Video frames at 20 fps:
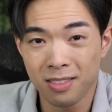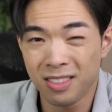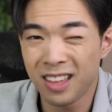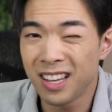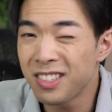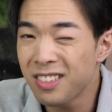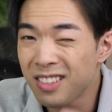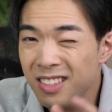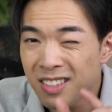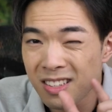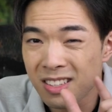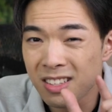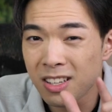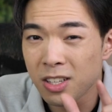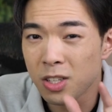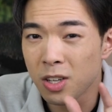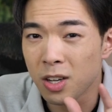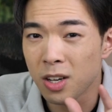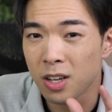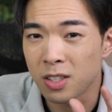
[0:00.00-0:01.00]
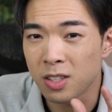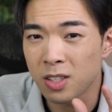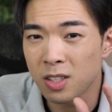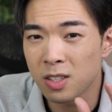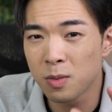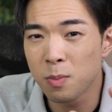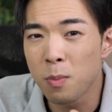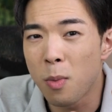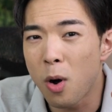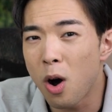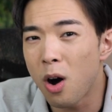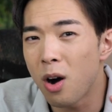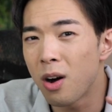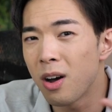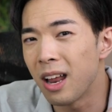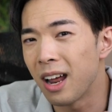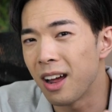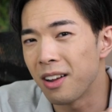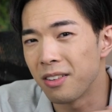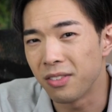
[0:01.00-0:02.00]
That's such a small
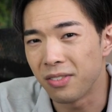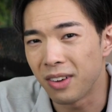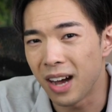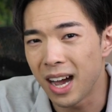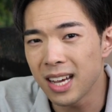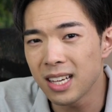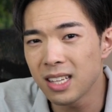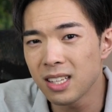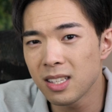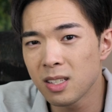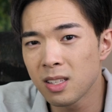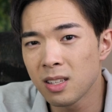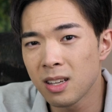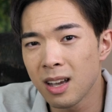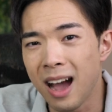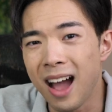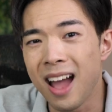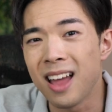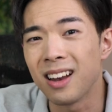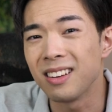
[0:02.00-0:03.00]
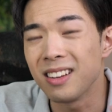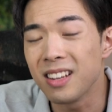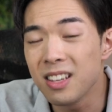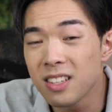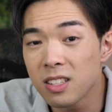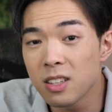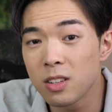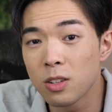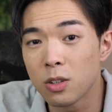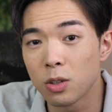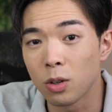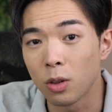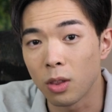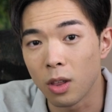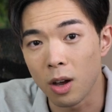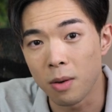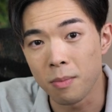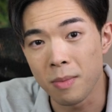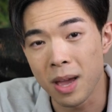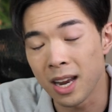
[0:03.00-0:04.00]
advice. I listen to
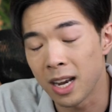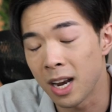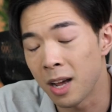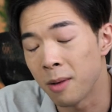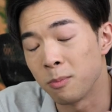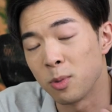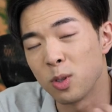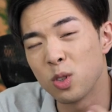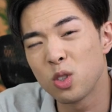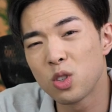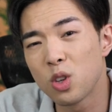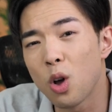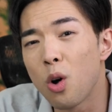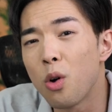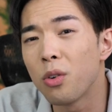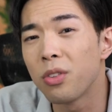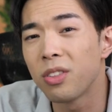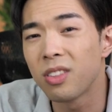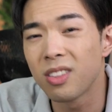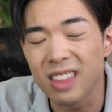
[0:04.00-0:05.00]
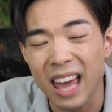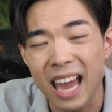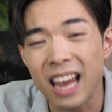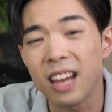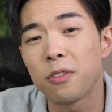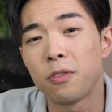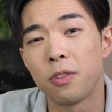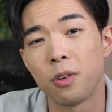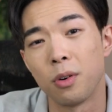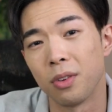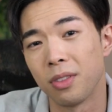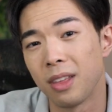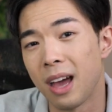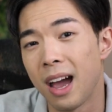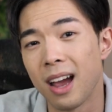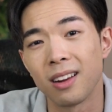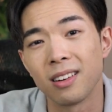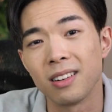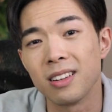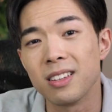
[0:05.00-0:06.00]
them and I'm so thankful
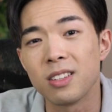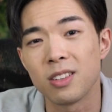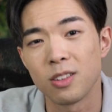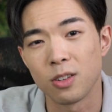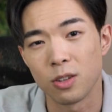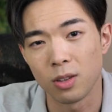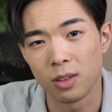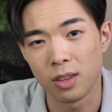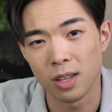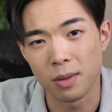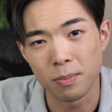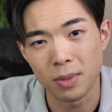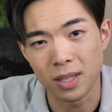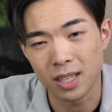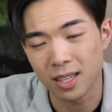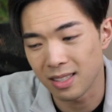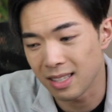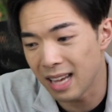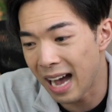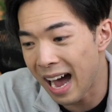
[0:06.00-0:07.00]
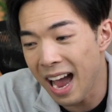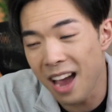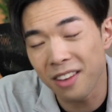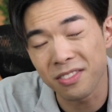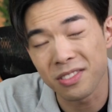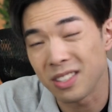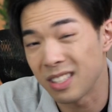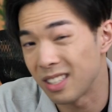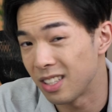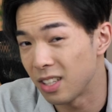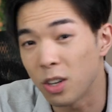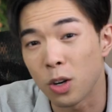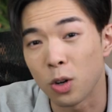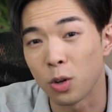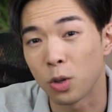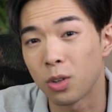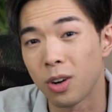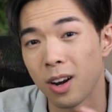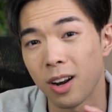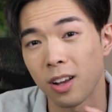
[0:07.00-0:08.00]
that I listen to them because I have
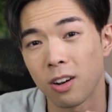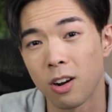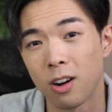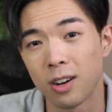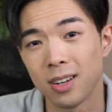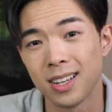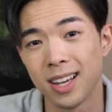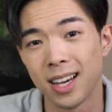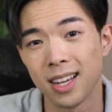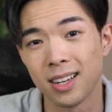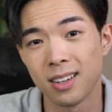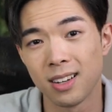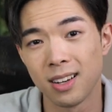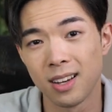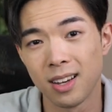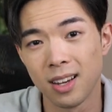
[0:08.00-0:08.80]
zero credit card debt.